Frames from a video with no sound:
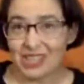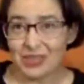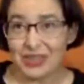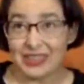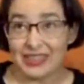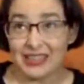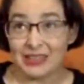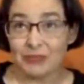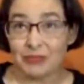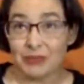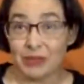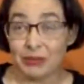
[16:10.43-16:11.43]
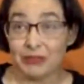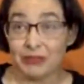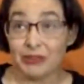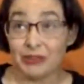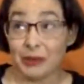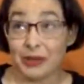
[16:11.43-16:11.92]
So I think maybe
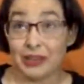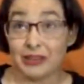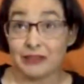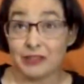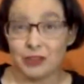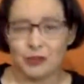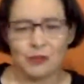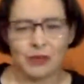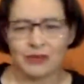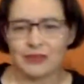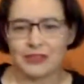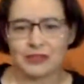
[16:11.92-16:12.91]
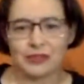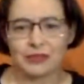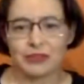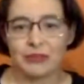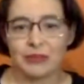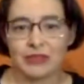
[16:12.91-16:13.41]
for a period of 2 months or
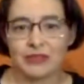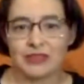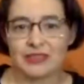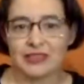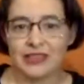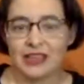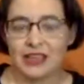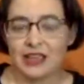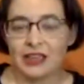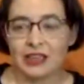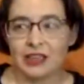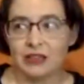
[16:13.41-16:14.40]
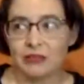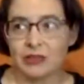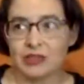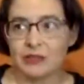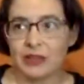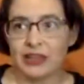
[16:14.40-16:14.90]
3 months, it
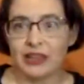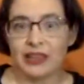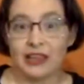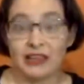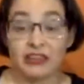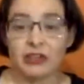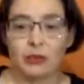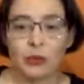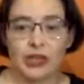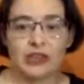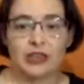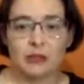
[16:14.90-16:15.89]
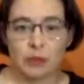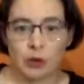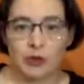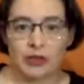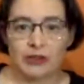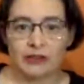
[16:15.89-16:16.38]
was my every waking
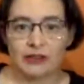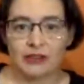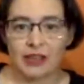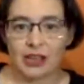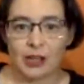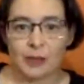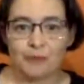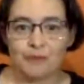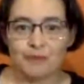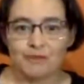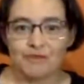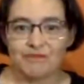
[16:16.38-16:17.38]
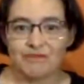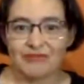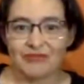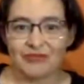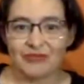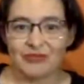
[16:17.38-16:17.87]
moment,
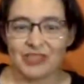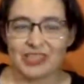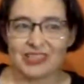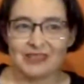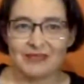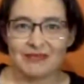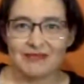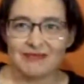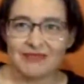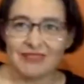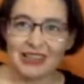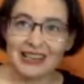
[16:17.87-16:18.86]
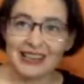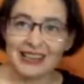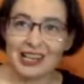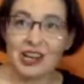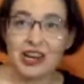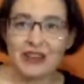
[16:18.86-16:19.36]
which
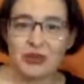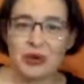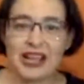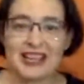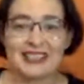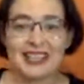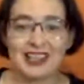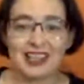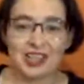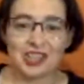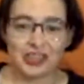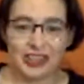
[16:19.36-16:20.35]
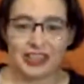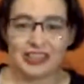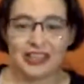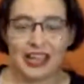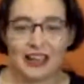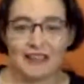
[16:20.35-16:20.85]
like not everyone has that luxury
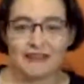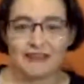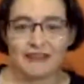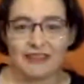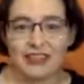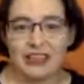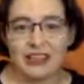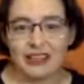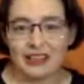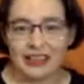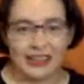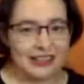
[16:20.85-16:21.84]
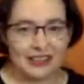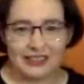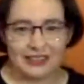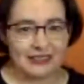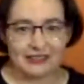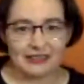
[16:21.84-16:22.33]
to have like
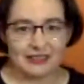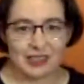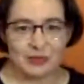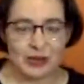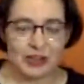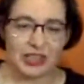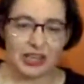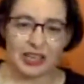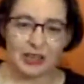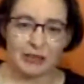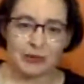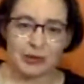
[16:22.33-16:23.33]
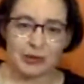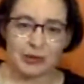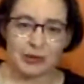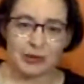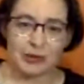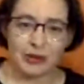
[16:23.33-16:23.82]
spare time
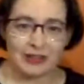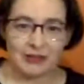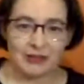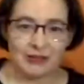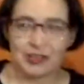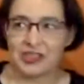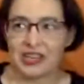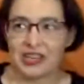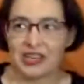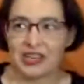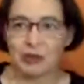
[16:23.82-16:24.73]
or an